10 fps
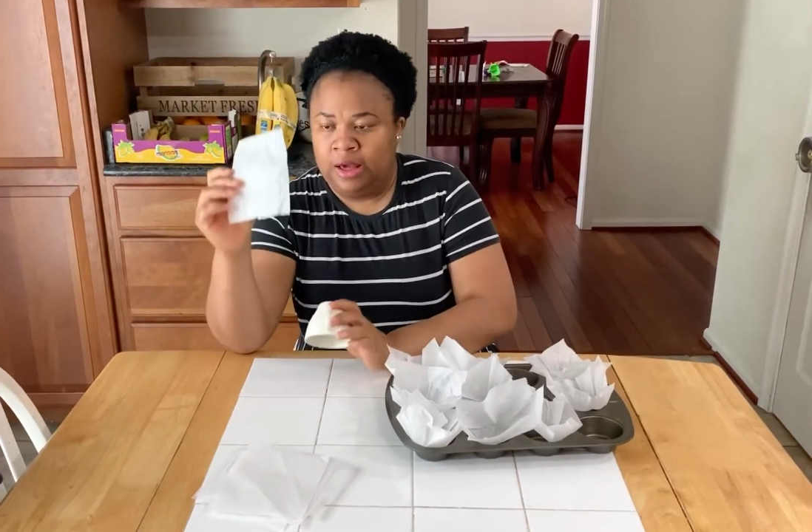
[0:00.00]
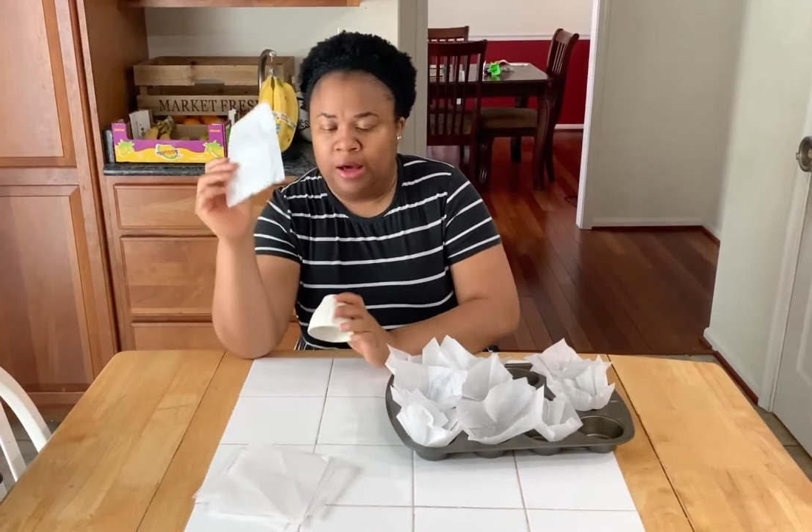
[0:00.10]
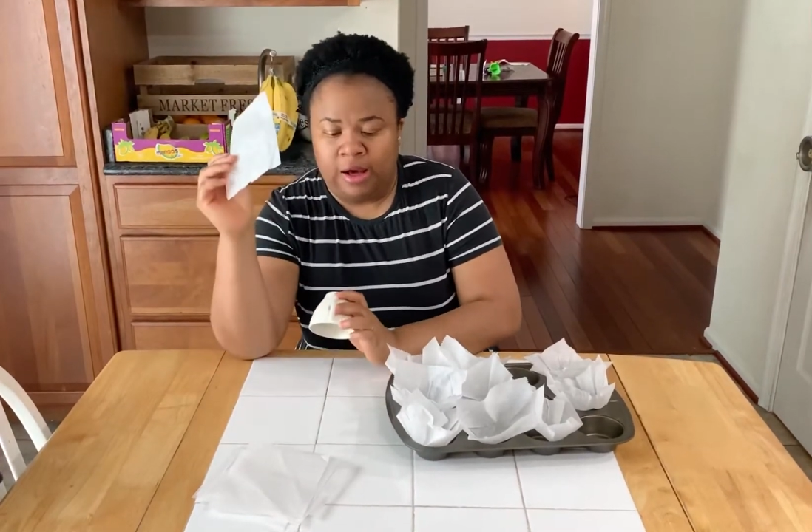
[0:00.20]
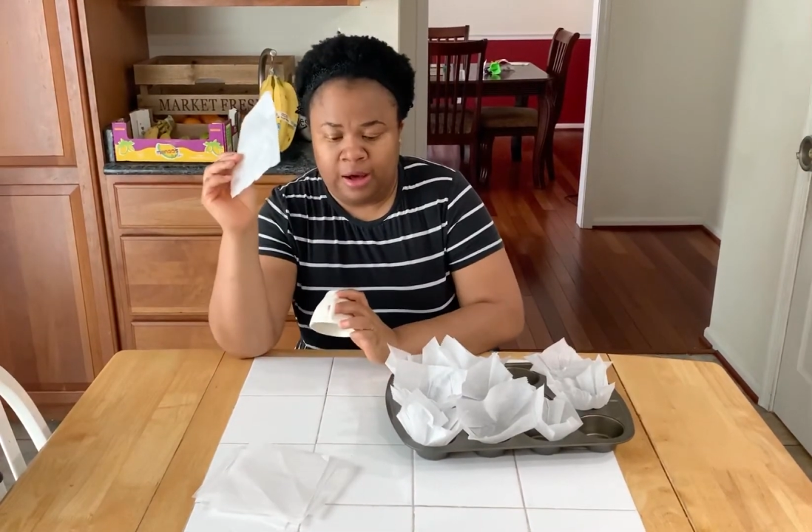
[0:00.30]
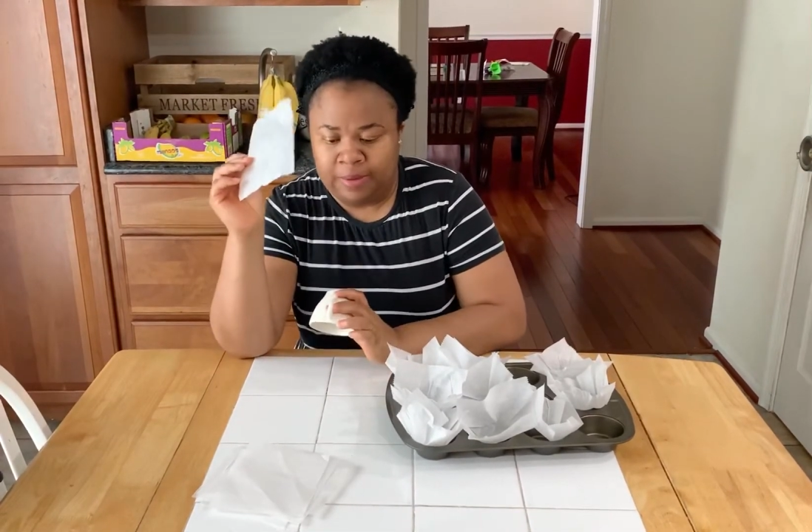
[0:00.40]

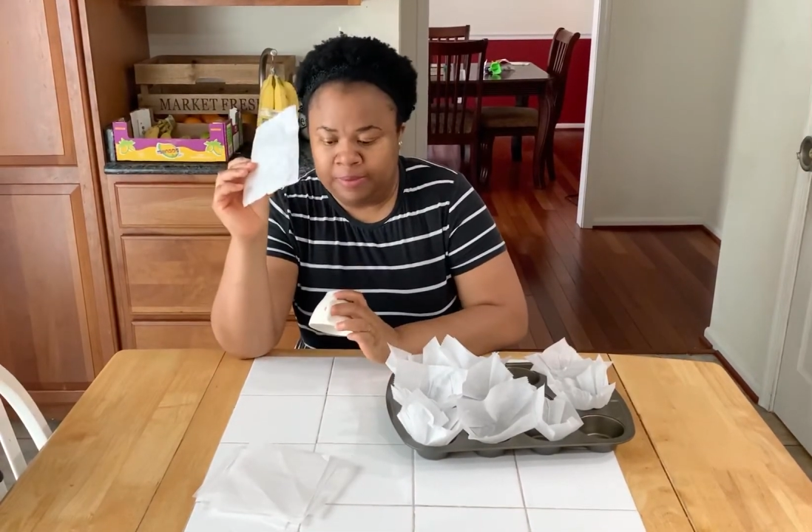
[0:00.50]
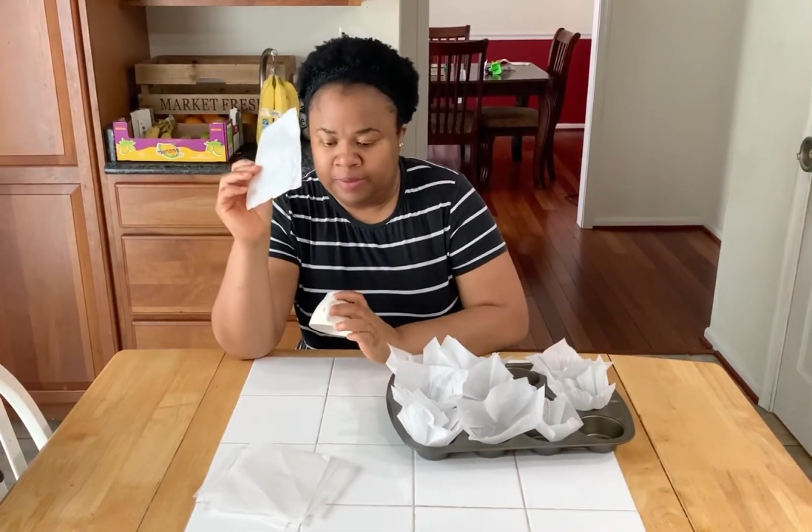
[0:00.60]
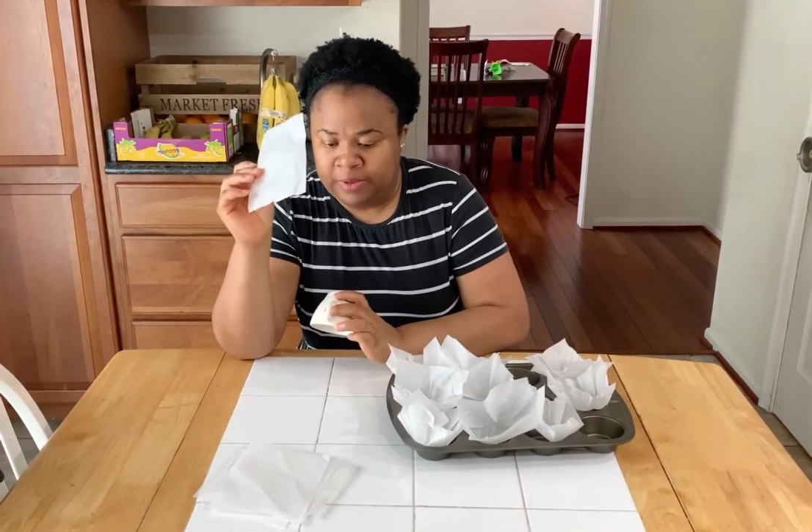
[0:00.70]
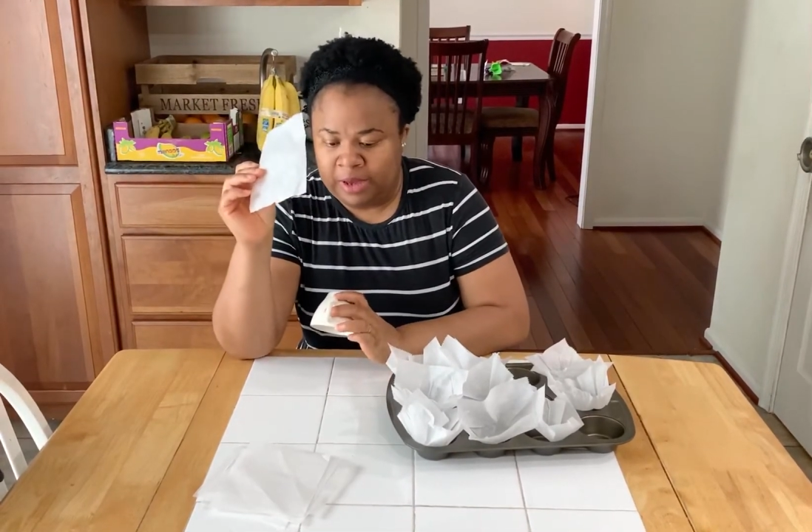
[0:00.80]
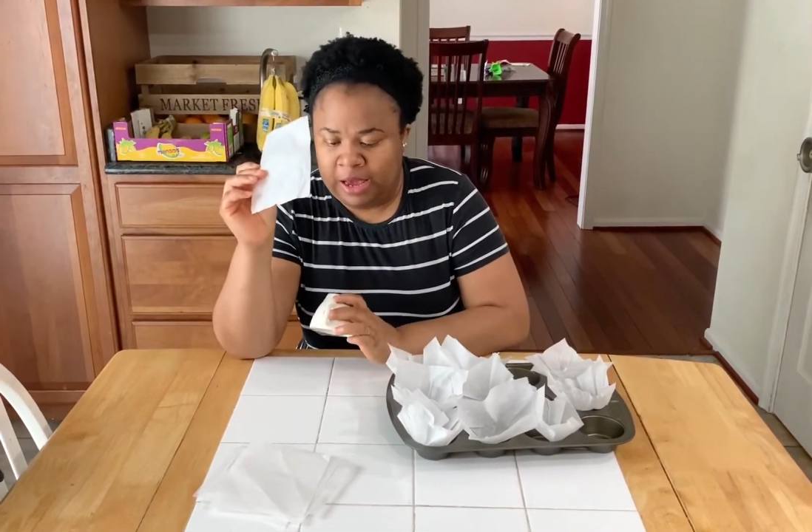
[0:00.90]

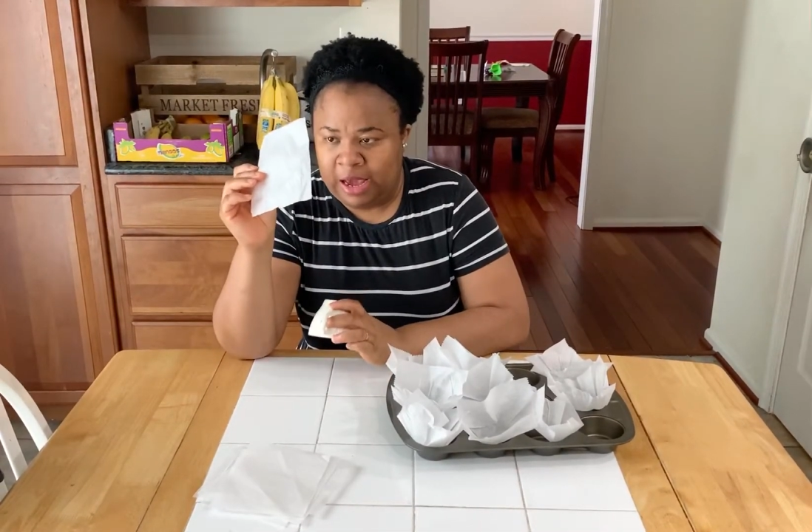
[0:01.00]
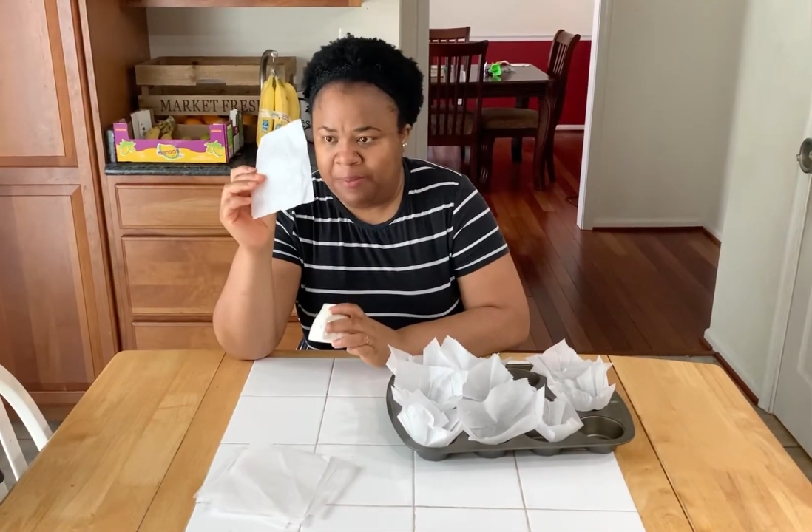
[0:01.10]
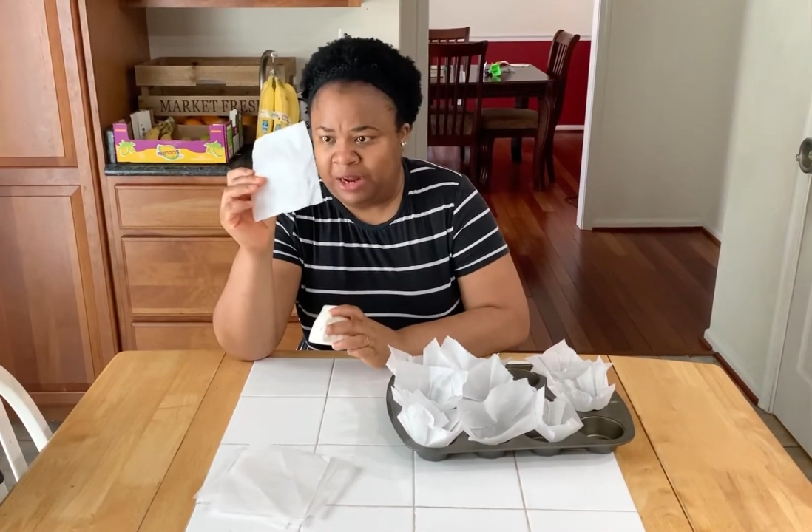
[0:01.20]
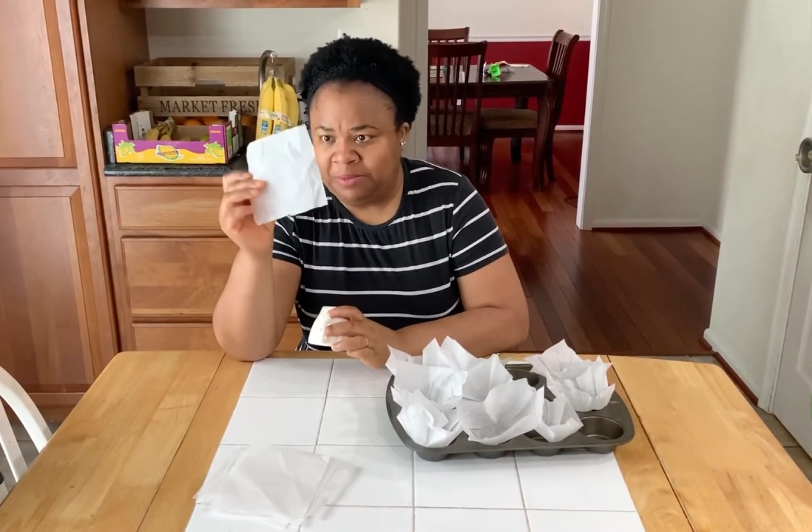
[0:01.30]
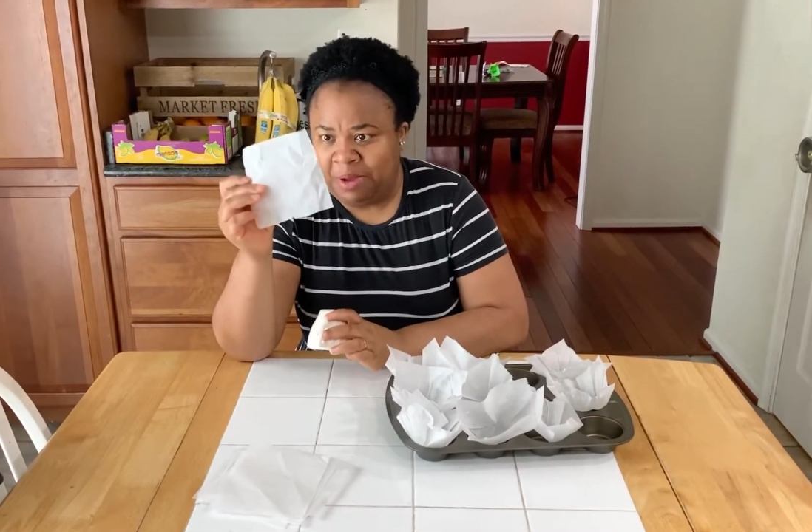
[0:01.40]
a
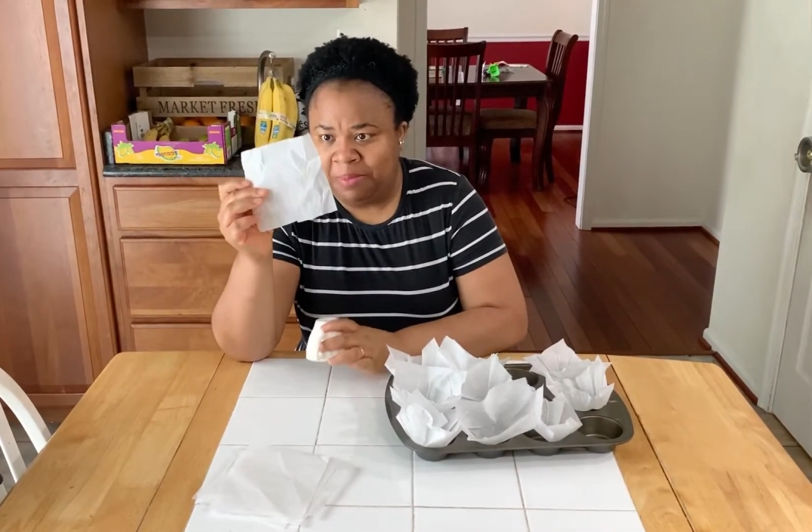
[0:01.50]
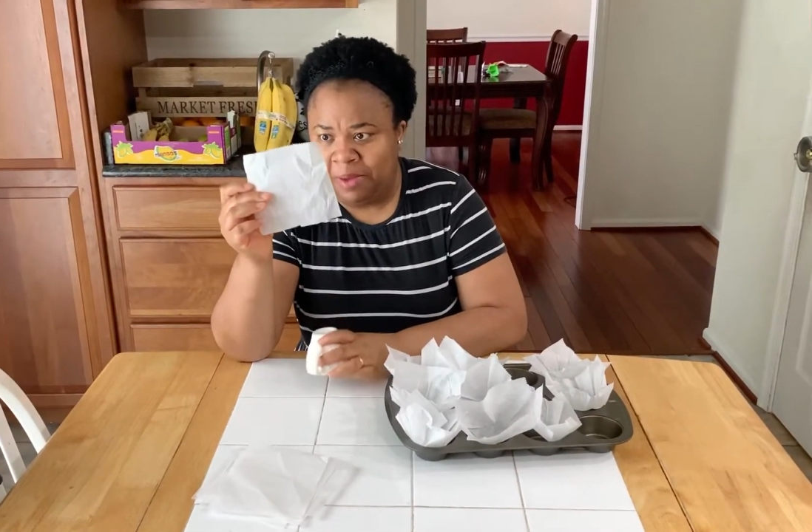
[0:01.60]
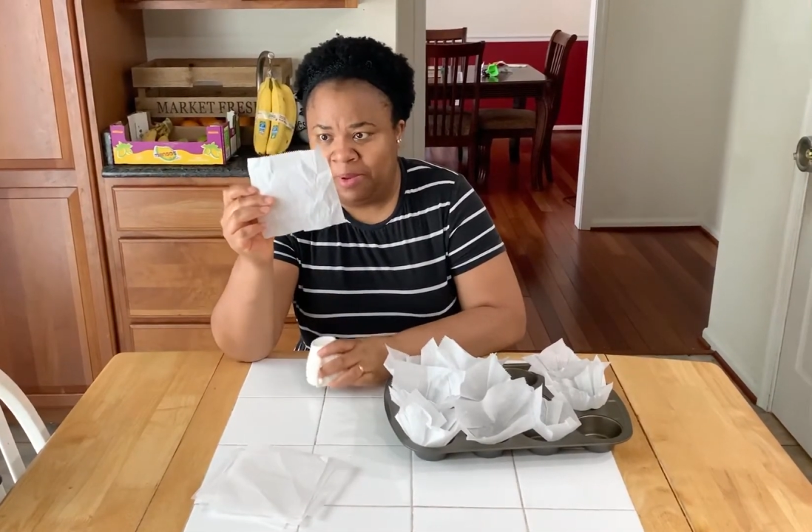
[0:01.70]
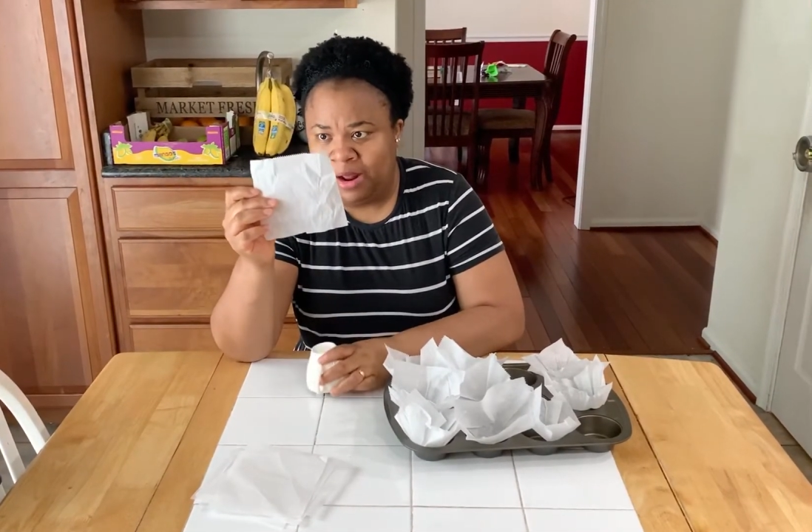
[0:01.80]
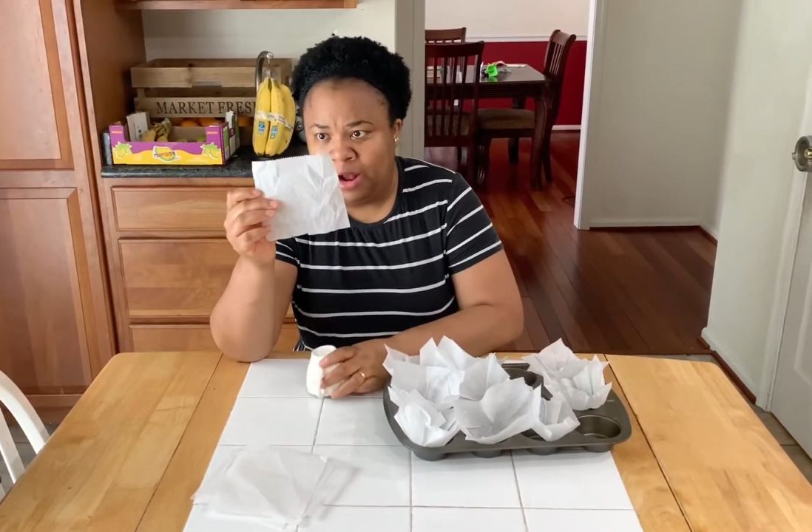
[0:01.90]
parchment
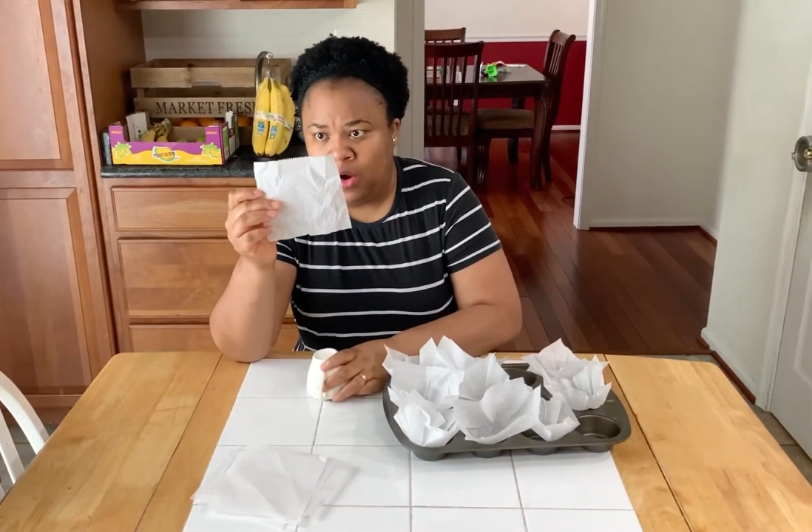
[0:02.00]
paper that I